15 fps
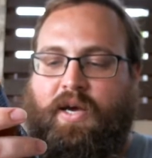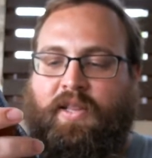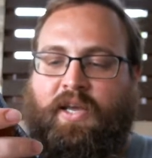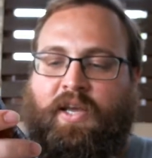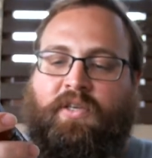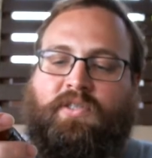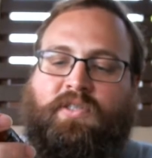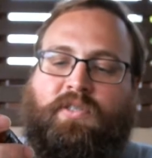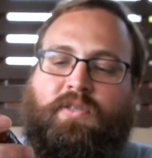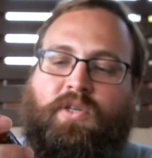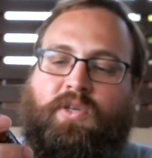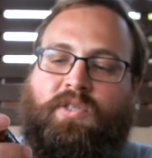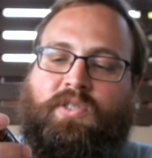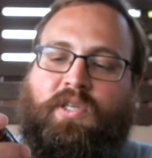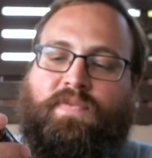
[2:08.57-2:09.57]
They
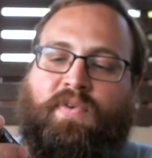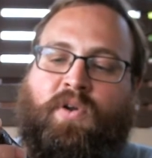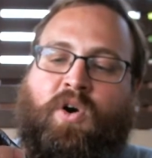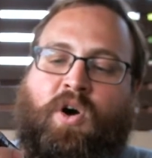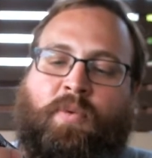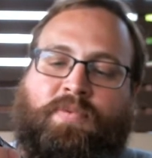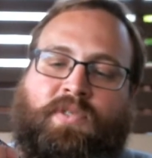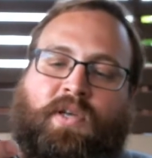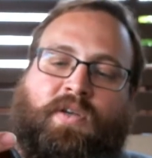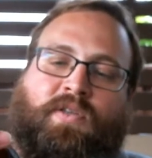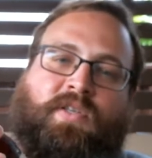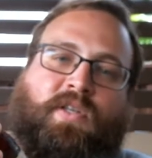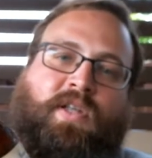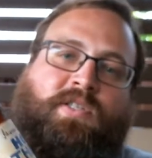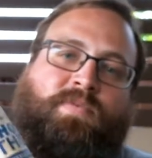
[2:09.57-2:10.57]
use different hops though,
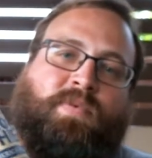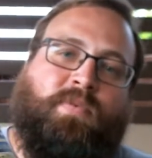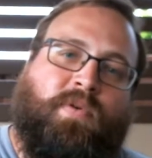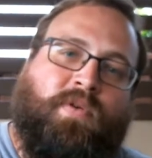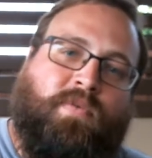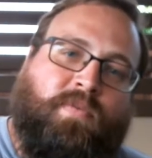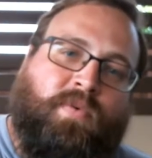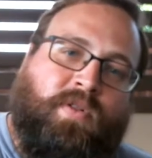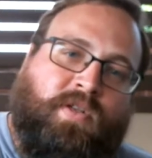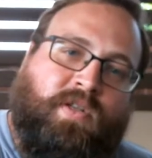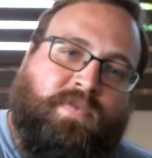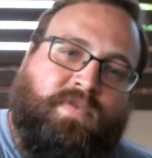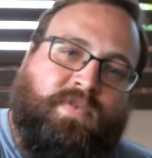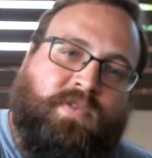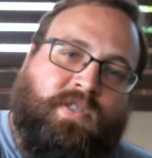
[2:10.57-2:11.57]
so that's probably what the
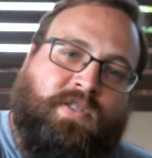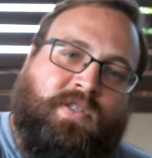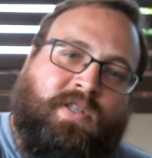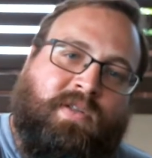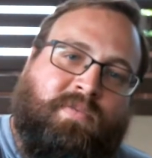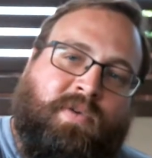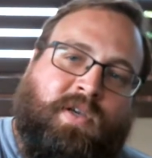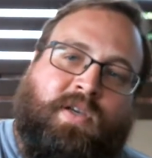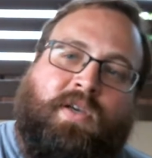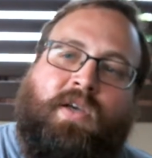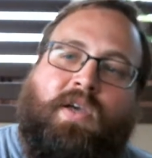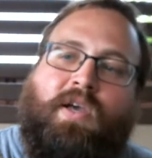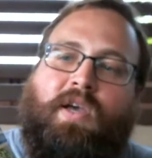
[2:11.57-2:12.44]
difference is in the beer.